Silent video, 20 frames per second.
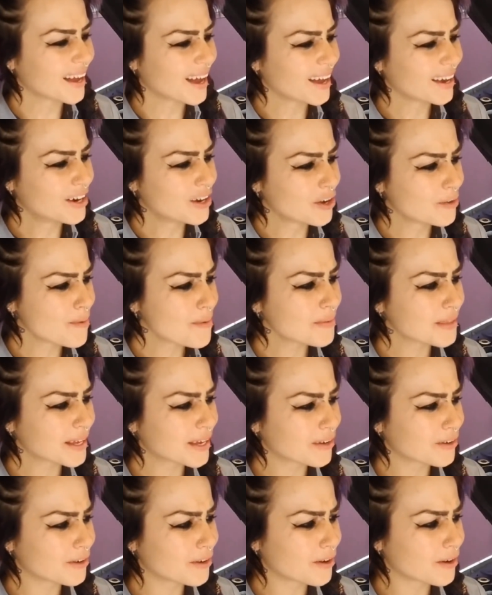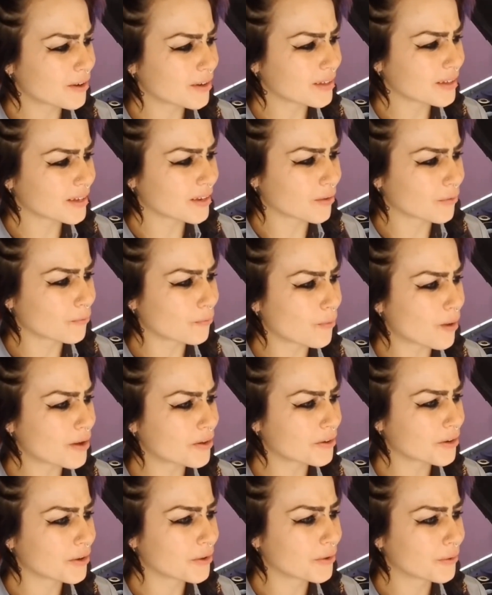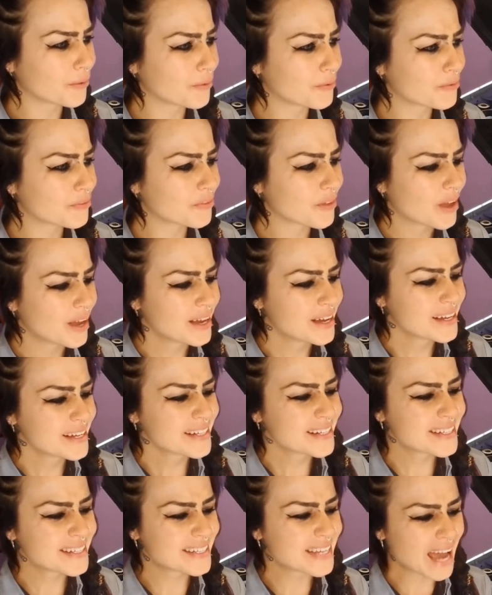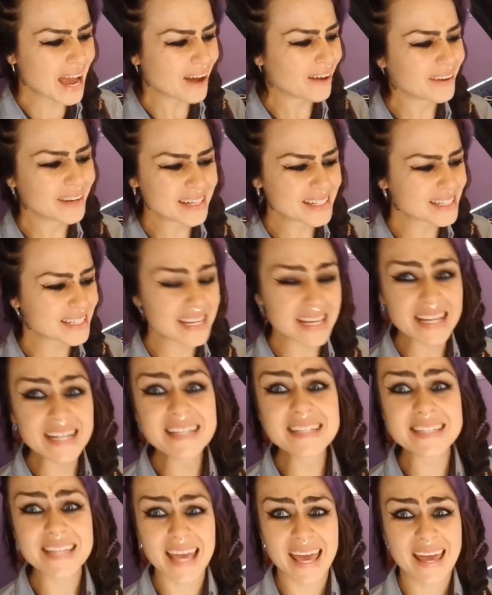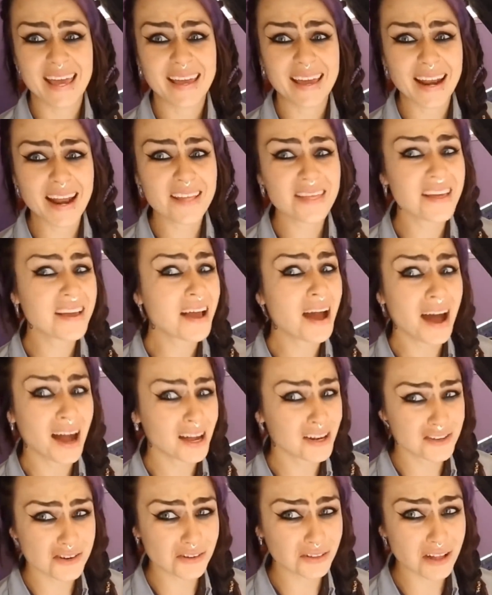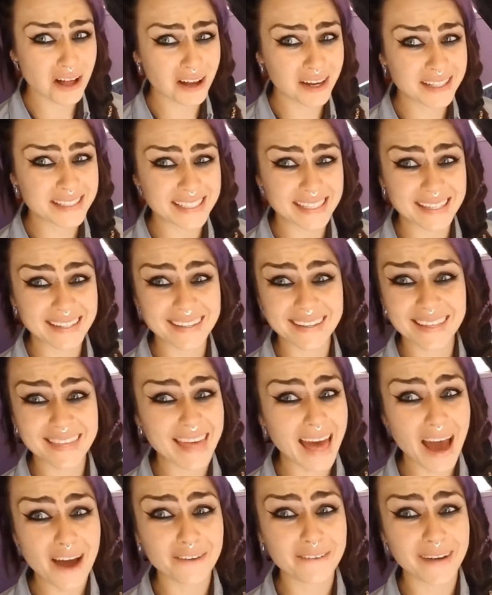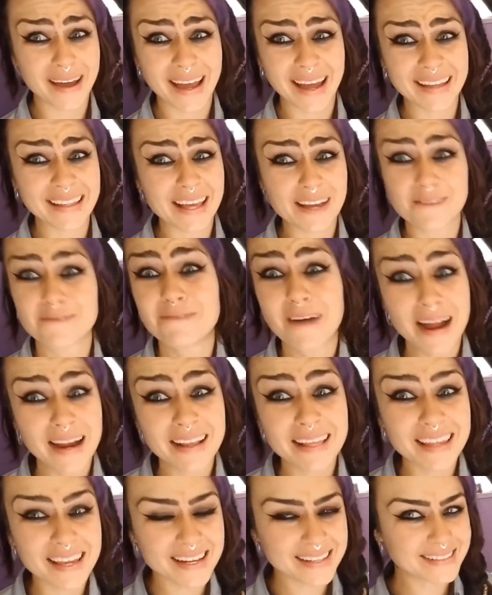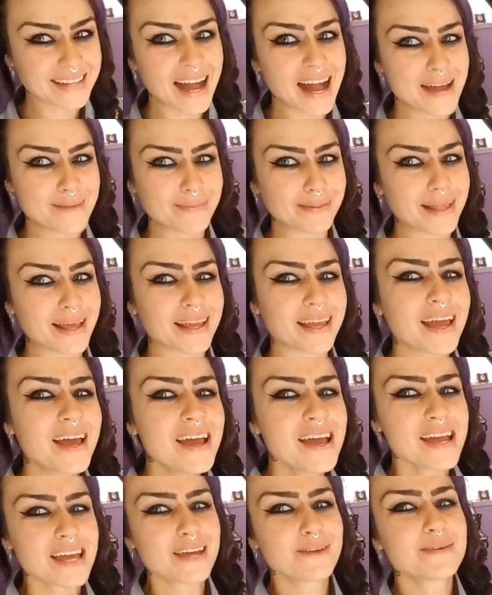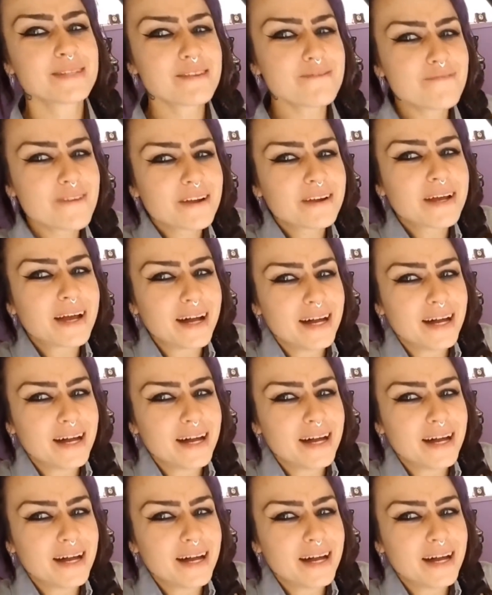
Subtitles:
don't know, maybe like a water hose down into the intake, and I think hydro locked it that way, and like finally it died, but like it was a very